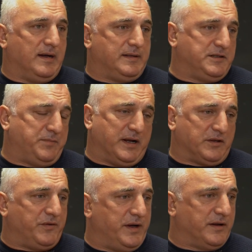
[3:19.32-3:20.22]
this part
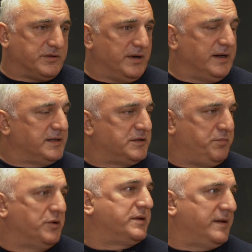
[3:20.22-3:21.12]
of area is really
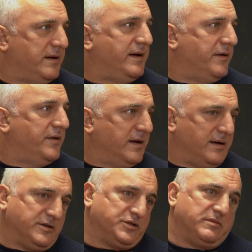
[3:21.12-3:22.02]
sport area.
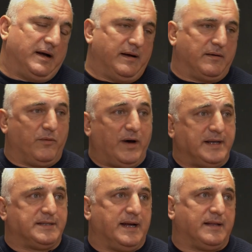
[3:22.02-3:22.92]
Yeah. Why
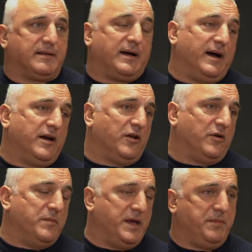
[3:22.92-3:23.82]
is that? I don't
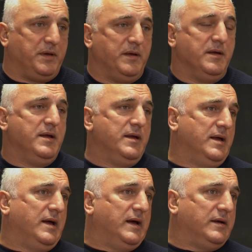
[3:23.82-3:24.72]
know. Maybe
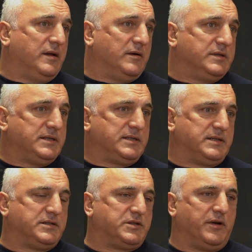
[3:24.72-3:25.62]
you know this is
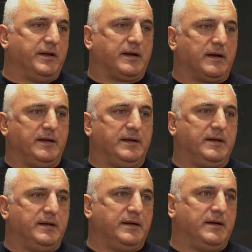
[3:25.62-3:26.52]
historically
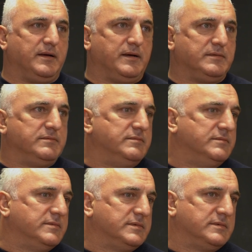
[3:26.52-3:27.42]
uh,
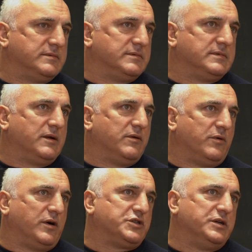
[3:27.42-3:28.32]

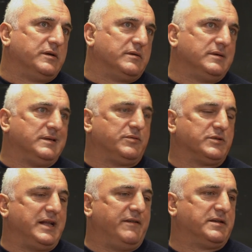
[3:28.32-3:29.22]
watching it
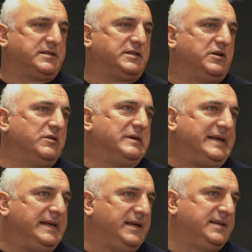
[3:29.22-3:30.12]
was never so
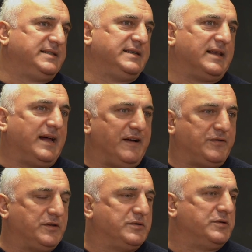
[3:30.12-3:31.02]
easy life
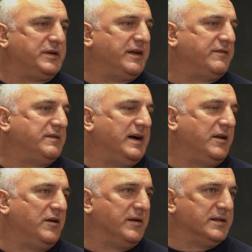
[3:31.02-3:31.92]
to, to have i don't know